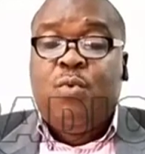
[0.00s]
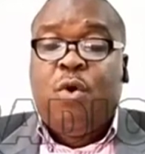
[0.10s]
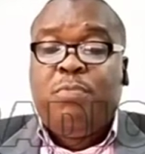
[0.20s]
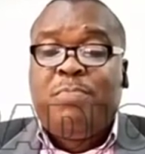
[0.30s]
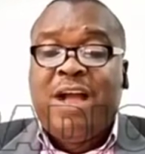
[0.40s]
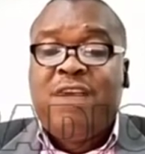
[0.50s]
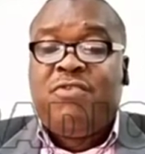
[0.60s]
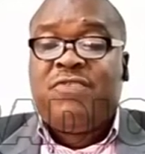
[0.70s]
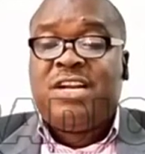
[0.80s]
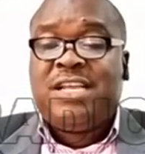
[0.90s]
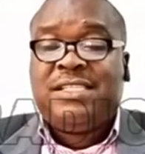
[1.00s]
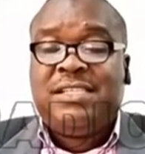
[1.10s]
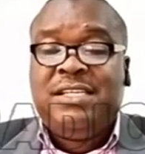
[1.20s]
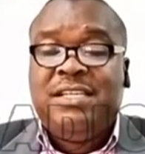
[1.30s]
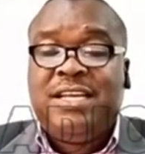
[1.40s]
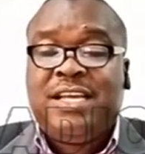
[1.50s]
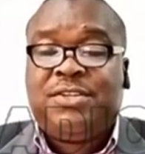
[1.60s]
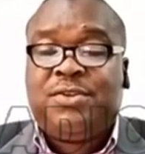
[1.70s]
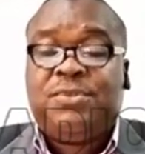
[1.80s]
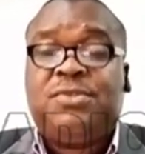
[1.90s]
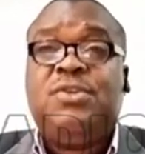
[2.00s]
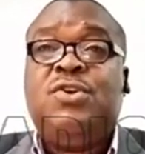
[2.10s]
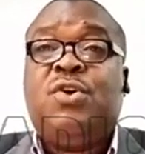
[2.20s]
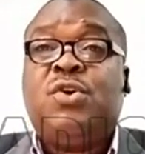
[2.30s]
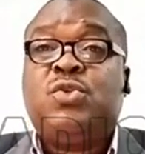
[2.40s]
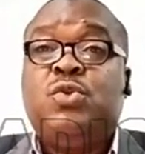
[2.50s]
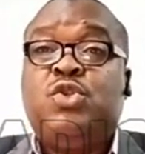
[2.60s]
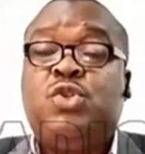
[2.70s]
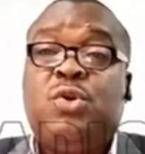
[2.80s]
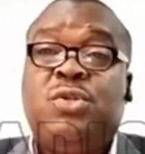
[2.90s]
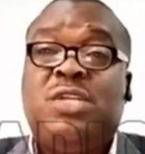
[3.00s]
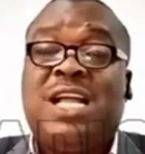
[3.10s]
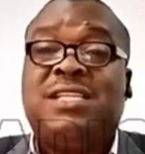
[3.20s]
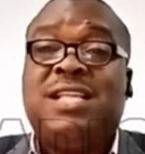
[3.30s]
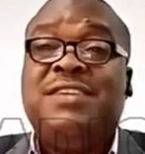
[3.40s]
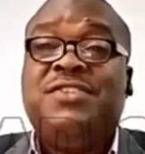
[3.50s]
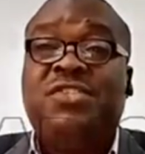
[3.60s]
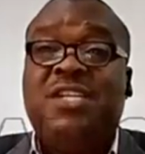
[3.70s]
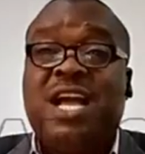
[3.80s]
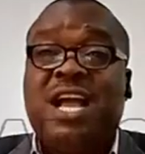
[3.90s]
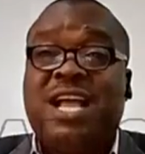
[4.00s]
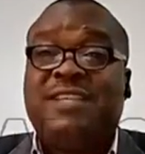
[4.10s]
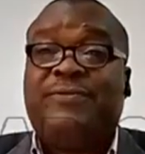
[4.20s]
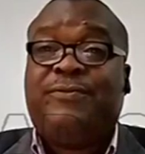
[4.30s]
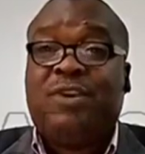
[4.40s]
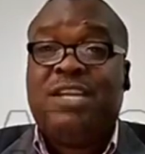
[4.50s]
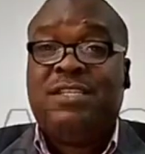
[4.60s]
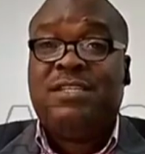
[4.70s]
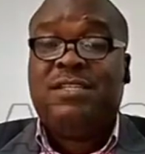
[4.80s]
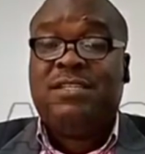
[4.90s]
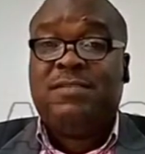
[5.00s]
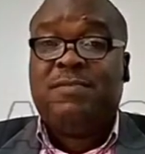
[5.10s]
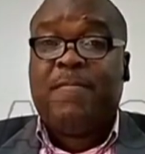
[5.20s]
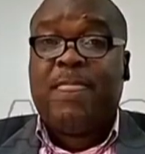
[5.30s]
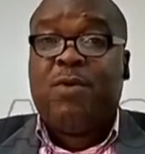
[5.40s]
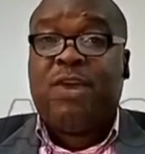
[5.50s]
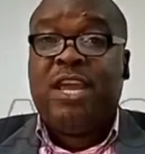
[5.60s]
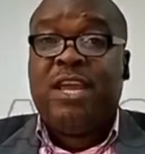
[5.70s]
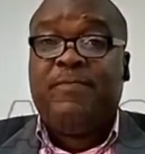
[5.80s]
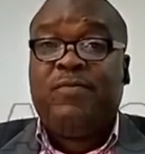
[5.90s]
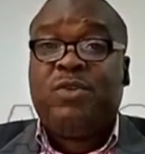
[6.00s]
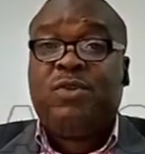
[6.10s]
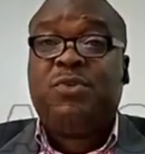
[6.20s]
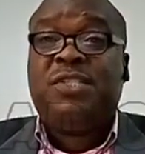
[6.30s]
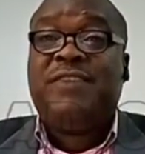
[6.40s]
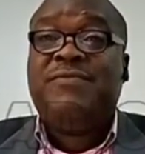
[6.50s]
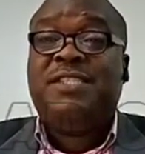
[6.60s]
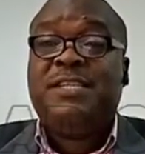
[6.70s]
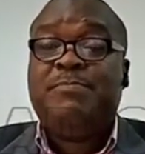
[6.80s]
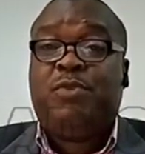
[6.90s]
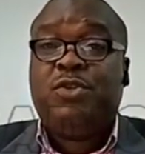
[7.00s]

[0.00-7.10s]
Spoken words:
World Bank governance indicators also show that Nigeria has fallen, okay, to 17.2%.